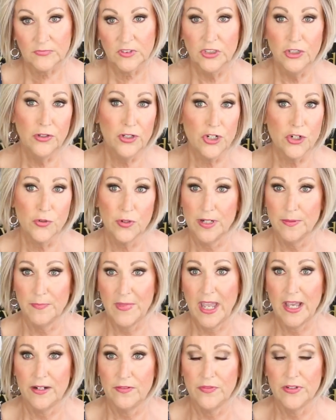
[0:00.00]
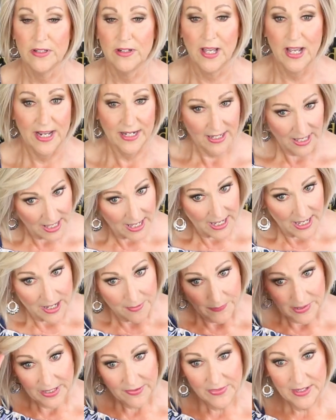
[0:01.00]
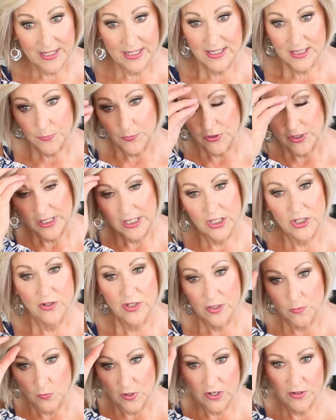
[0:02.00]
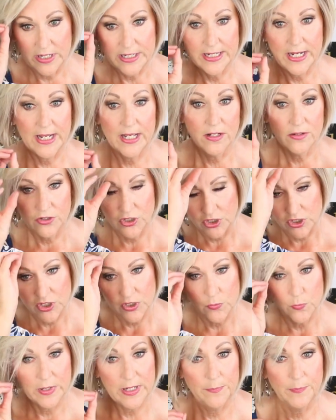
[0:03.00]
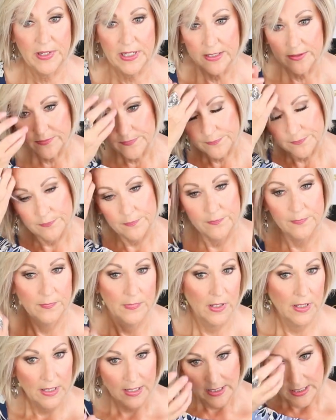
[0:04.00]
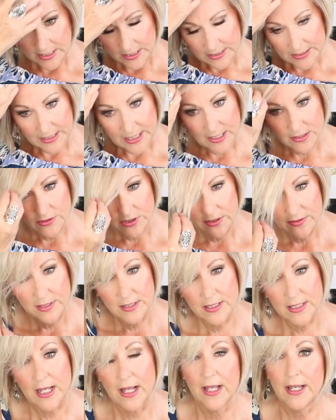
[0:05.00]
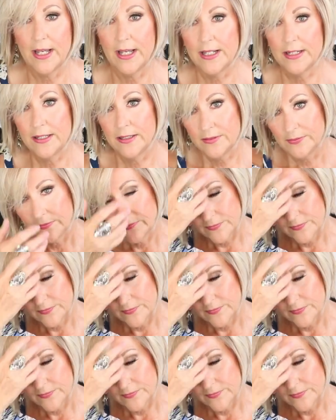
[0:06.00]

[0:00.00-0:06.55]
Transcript: You could trim that if you'd like, but I think it's pretty. You could wear it down just sweeping down to the side